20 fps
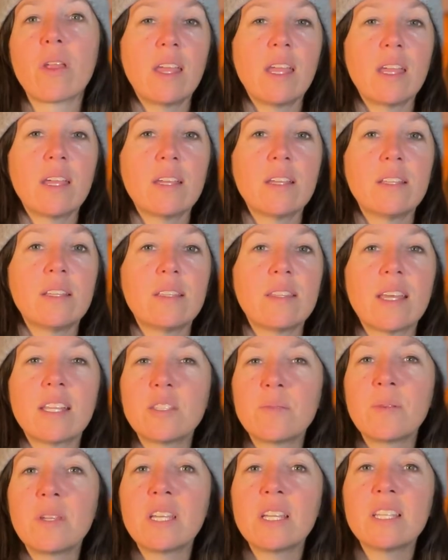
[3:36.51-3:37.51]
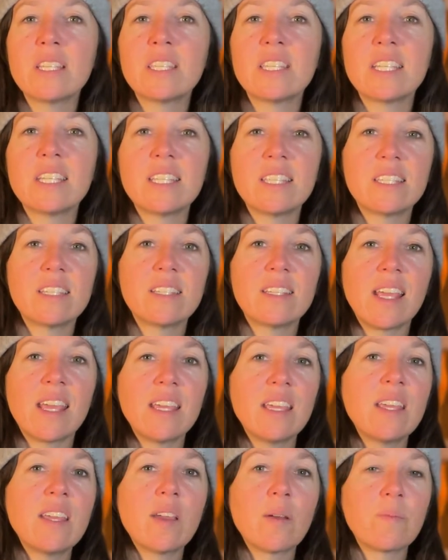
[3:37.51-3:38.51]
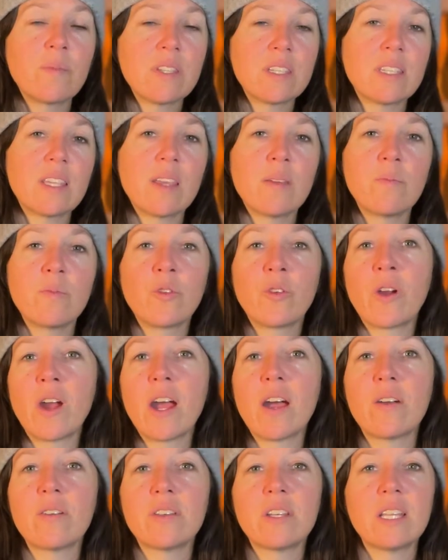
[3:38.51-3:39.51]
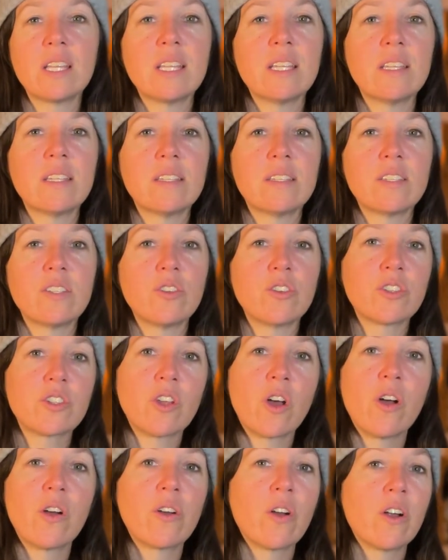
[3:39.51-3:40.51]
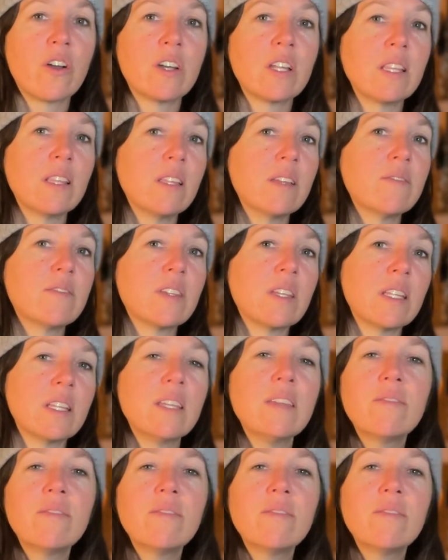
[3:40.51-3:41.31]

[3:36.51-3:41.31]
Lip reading: And that's because it's taking up the same ground as your song already lives in.